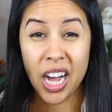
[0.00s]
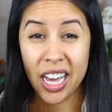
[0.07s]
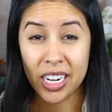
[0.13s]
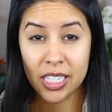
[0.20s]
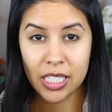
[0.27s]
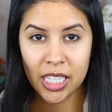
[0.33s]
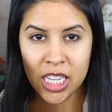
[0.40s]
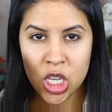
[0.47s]

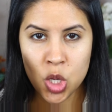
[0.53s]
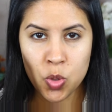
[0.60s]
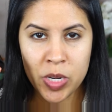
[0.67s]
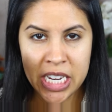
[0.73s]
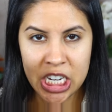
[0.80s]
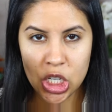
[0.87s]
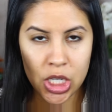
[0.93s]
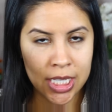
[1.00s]
honestly you
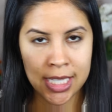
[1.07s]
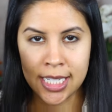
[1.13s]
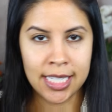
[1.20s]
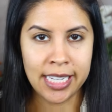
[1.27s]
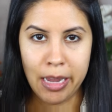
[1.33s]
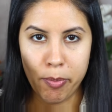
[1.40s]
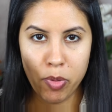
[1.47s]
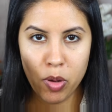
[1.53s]
need just a
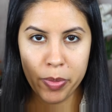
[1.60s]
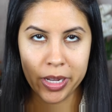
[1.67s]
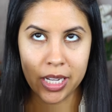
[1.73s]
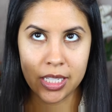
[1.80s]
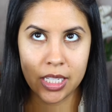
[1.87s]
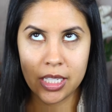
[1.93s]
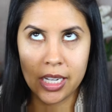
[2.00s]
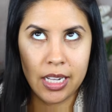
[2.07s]
sample
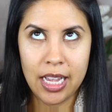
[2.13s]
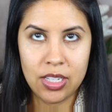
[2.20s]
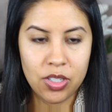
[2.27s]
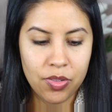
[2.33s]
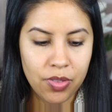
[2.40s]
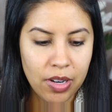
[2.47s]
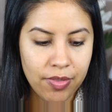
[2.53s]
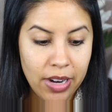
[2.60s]
because it's gonna last
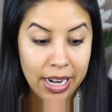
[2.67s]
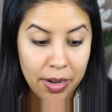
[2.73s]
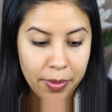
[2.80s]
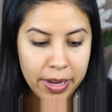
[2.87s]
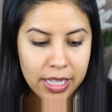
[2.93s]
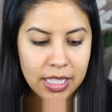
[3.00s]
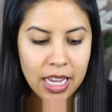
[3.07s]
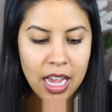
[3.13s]
you forever
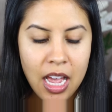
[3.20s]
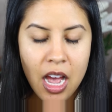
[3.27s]
anyways.